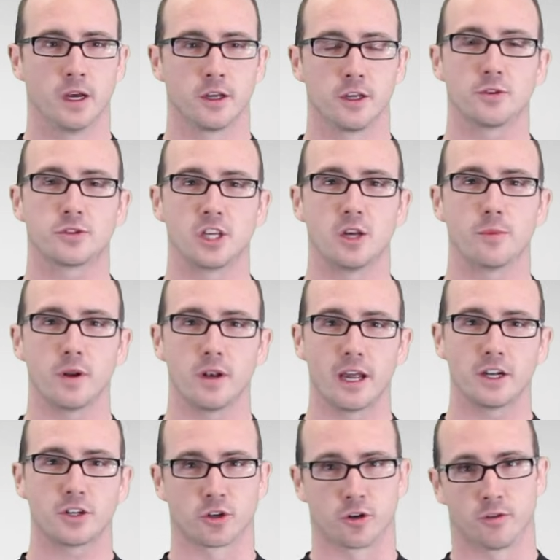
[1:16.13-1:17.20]
You see them in
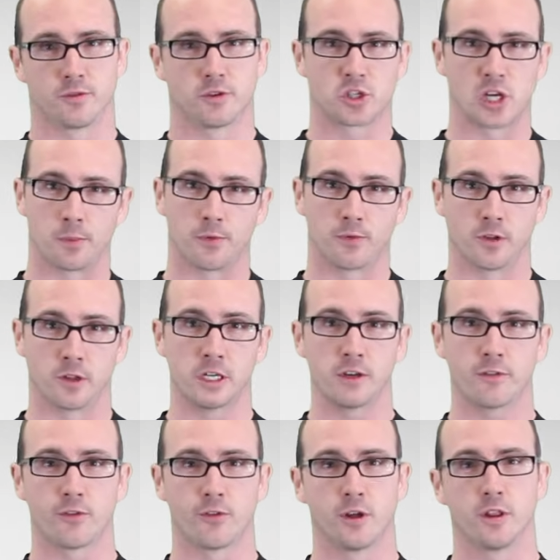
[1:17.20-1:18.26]
nature, the shape of a
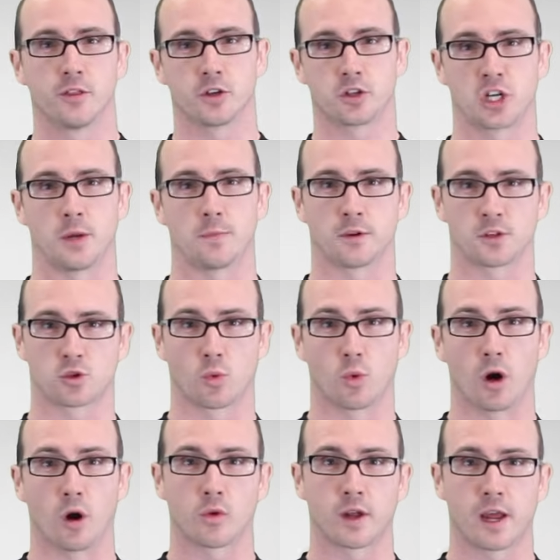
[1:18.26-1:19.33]
leaf, the shape of a
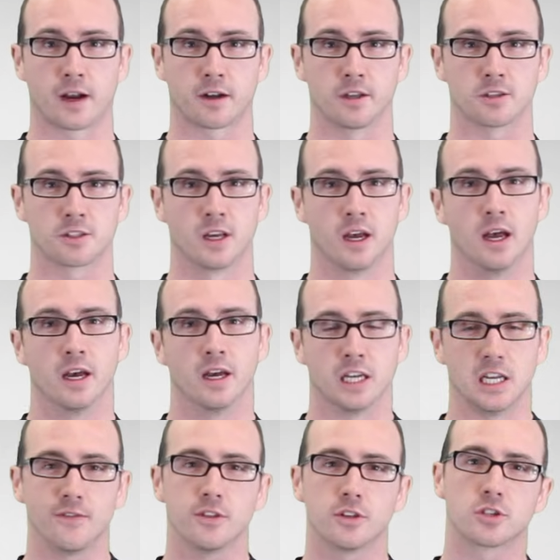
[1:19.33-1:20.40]
saguaro cactus,
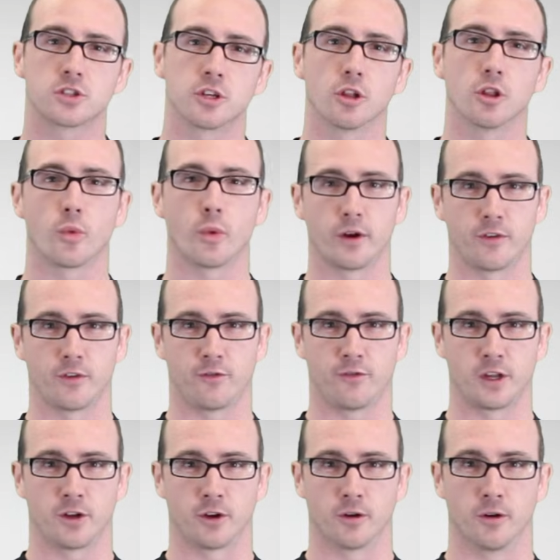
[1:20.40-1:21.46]
even the silhouette of a
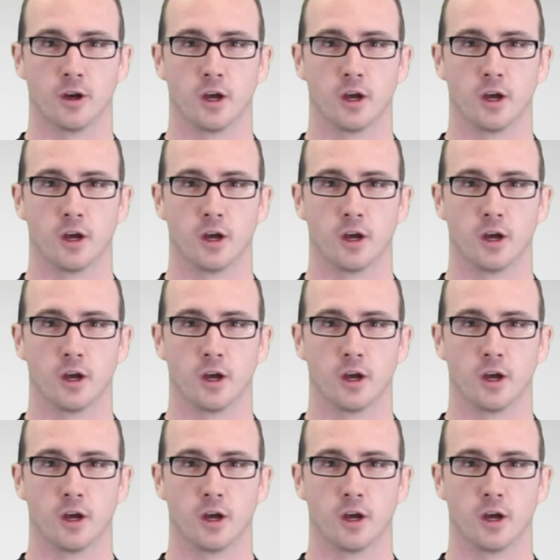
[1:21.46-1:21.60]
figure.